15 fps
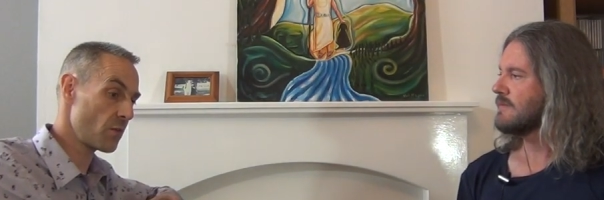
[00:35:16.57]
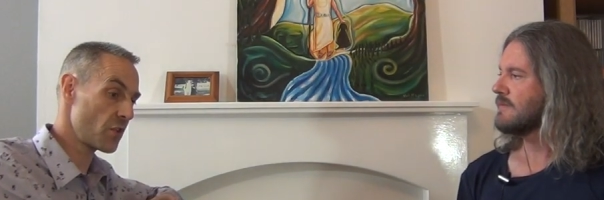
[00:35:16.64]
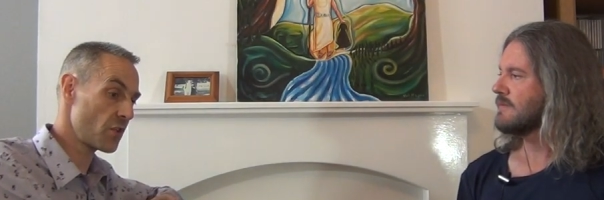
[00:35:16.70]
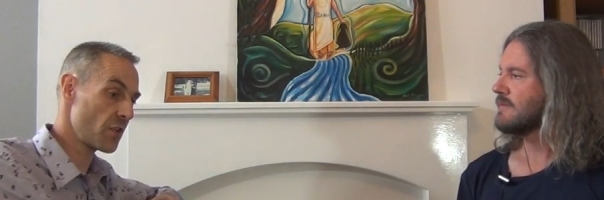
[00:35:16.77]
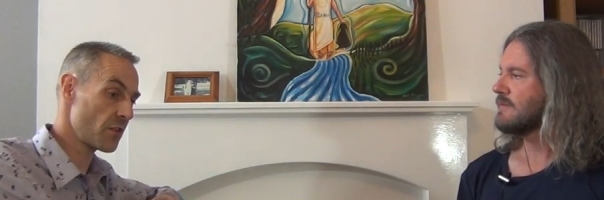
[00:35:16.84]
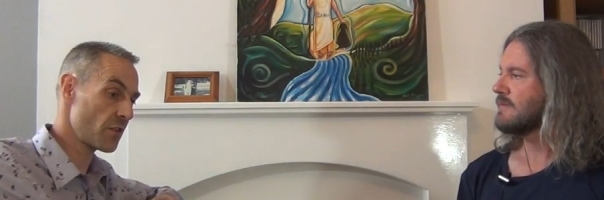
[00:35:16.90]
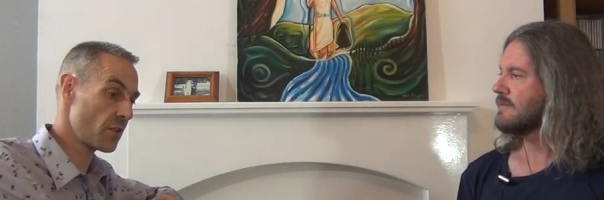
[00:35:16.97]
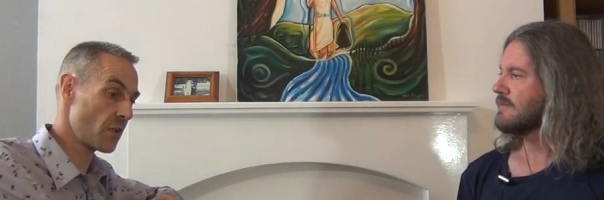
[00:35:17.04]
Speaker 1: which
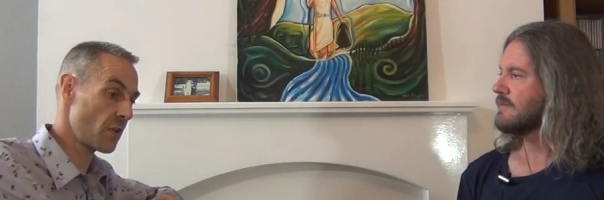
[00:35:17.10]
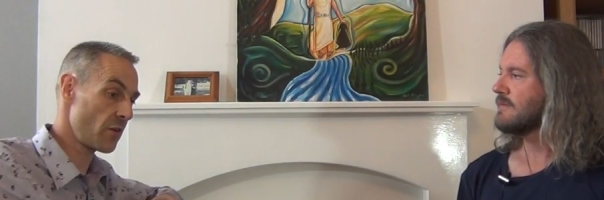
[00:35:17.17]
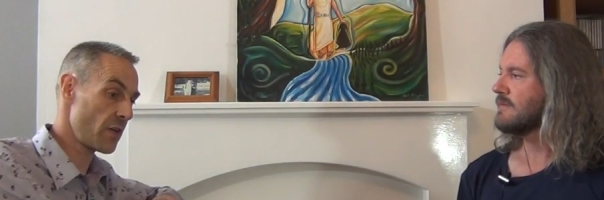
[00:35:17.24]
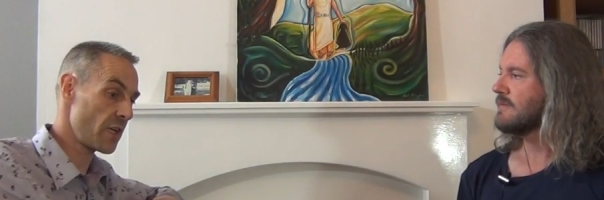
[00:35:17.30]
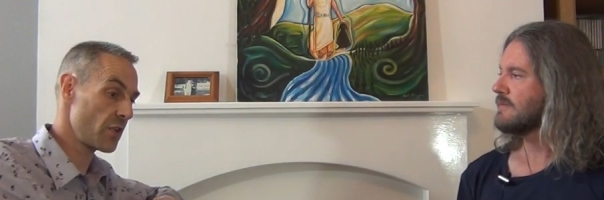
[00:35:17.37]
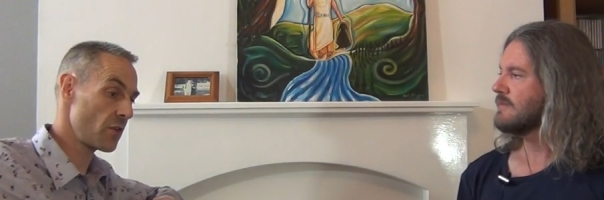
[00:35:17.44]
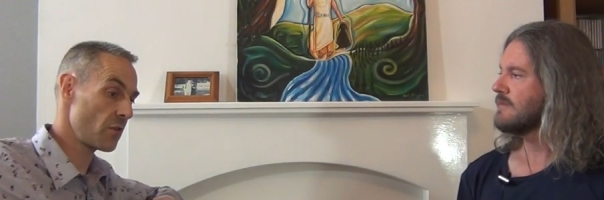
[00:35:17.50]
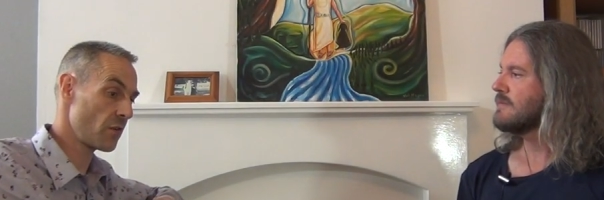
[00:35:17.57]
is the
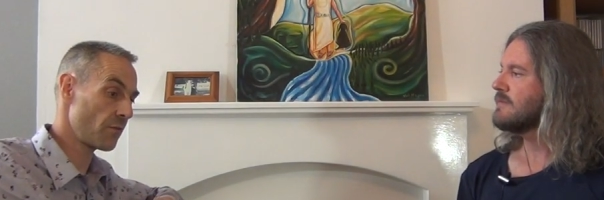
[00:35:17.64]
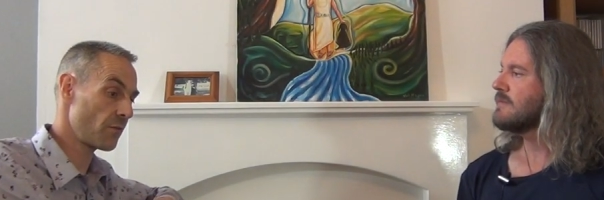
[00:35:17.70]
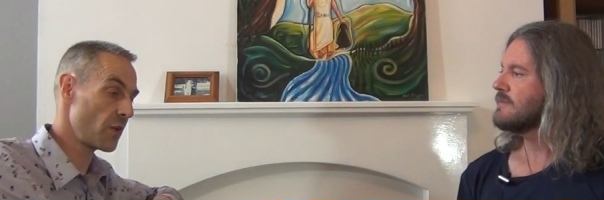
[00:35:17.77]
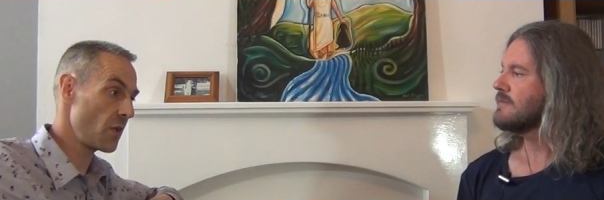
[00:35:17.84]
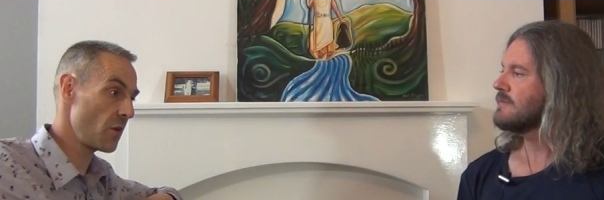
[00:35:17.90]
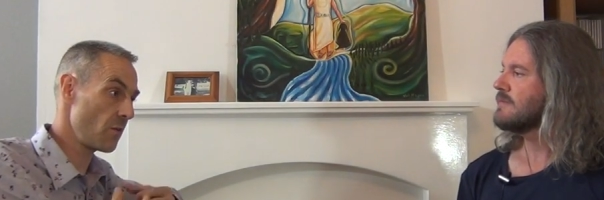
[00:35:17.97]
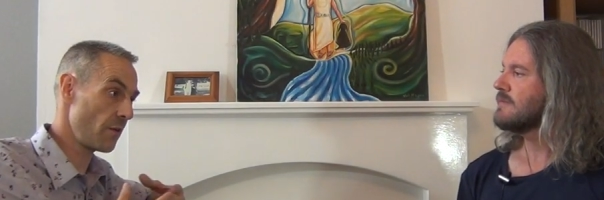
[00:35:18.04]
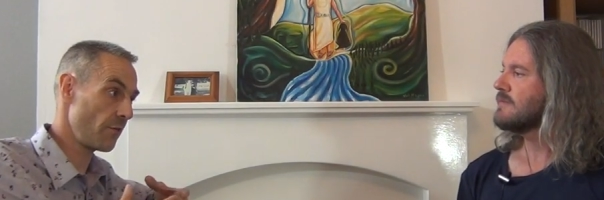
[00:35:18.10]
creation of the
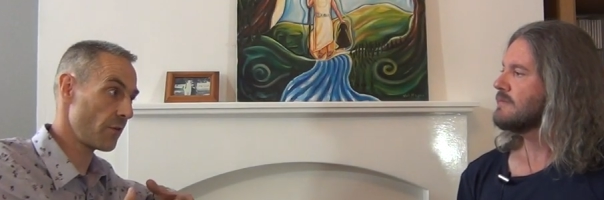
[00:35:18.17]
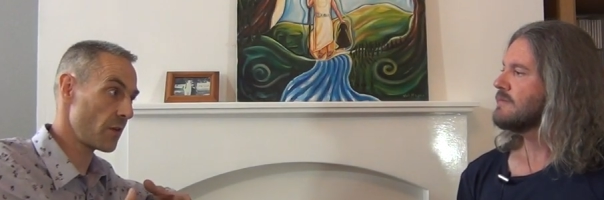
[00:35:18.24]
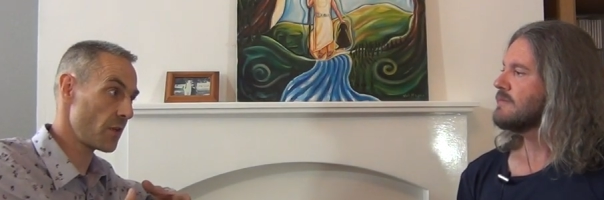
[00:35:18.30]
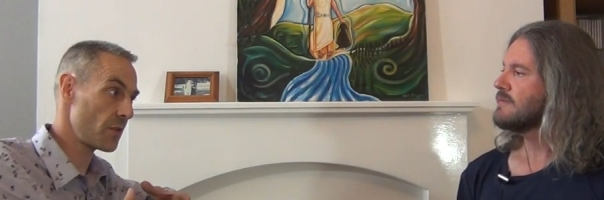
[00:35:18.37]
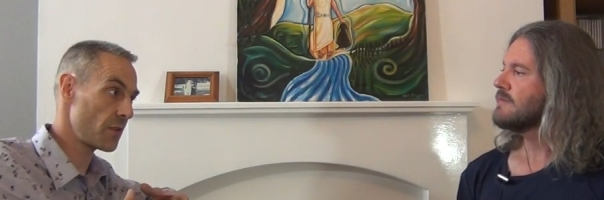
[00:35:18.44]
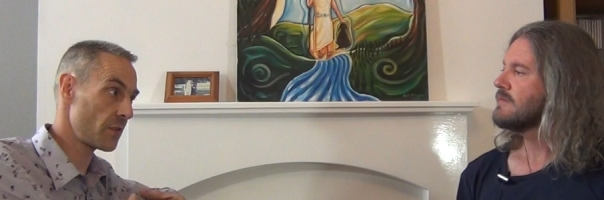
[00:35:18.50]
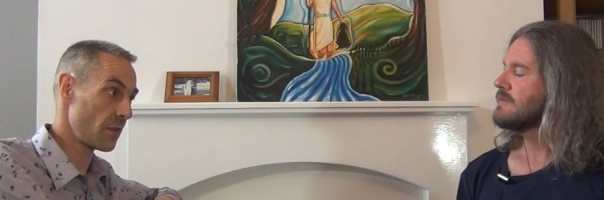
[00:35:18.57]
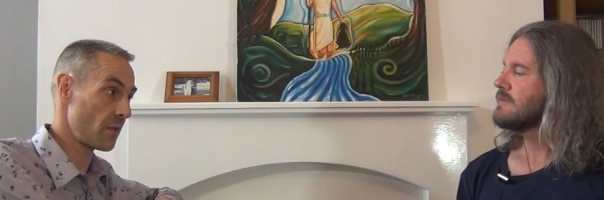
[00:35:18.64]

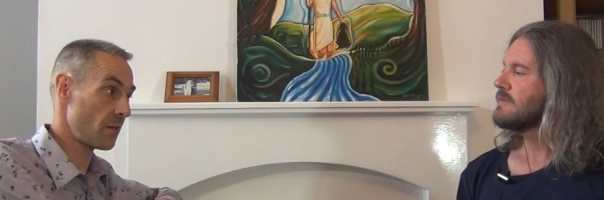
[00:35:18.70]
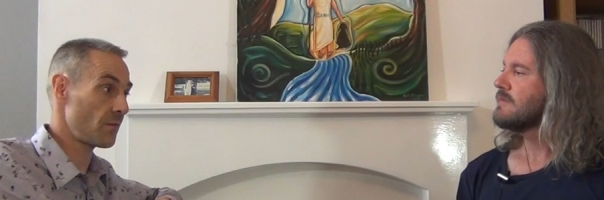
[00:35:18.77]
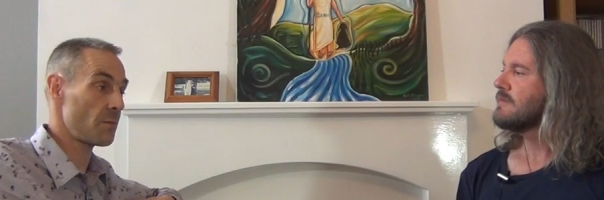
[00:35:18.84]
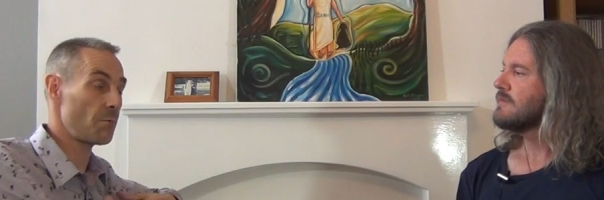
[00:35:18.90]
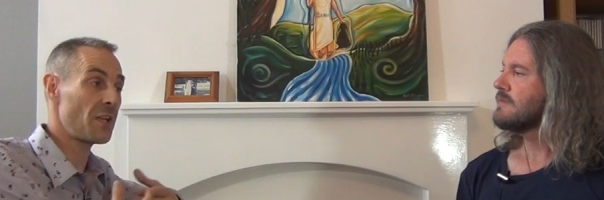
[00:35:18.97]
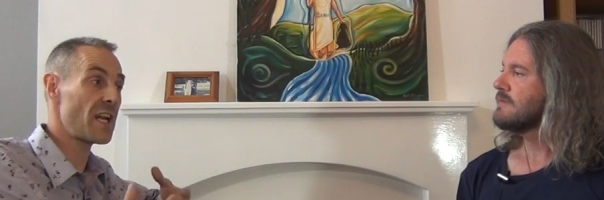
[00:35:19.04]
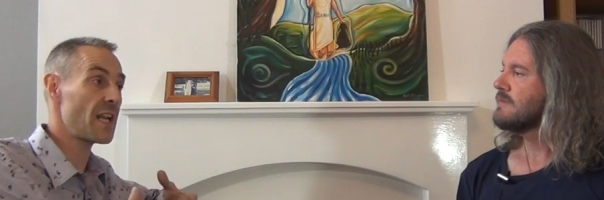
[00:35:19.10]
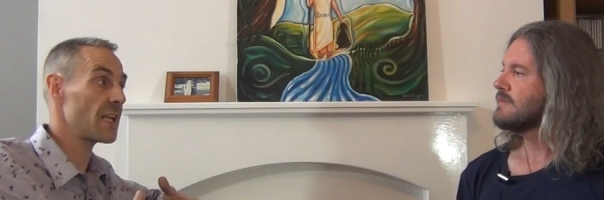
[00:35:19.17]
universe and of
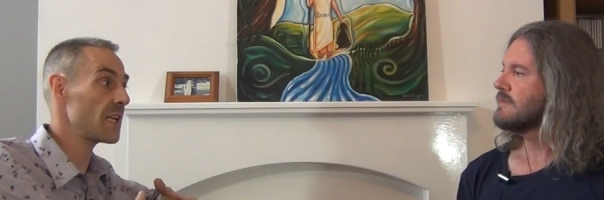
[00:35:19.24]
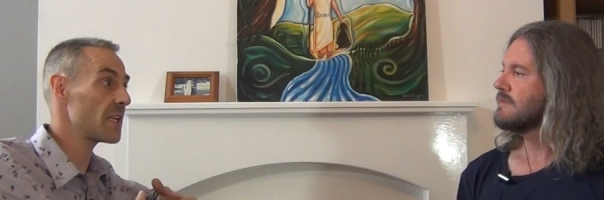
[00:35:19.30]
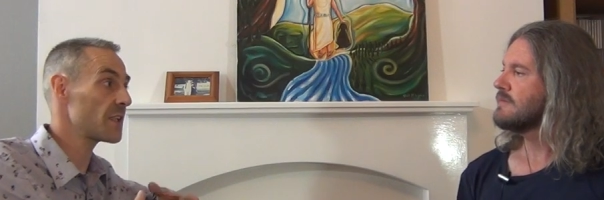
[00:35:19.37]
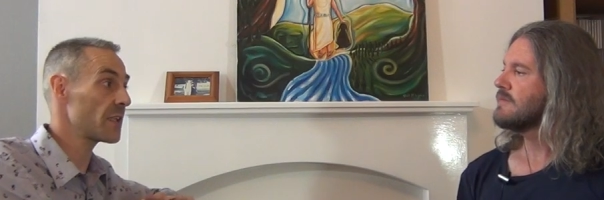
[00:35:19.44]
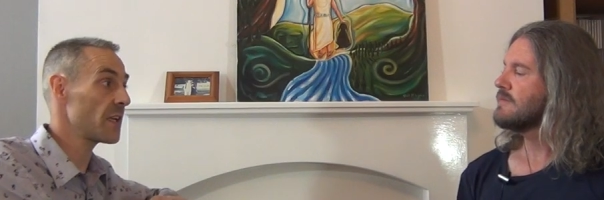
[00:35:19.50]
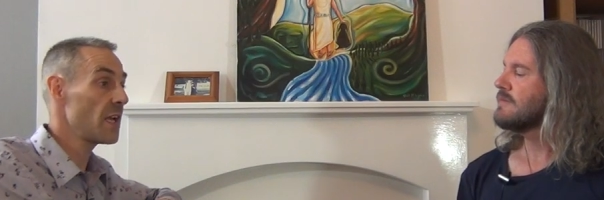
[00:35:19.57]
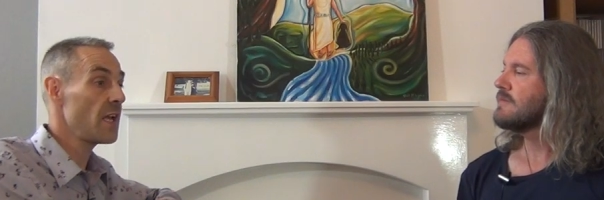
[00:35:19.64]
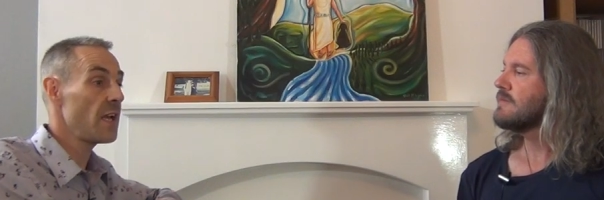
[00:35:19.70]
the
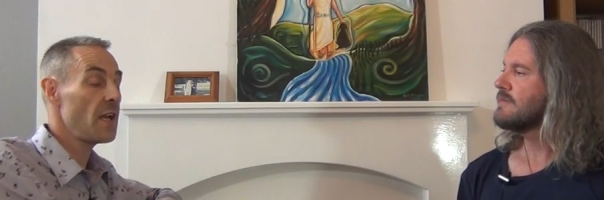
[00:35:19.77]
planets.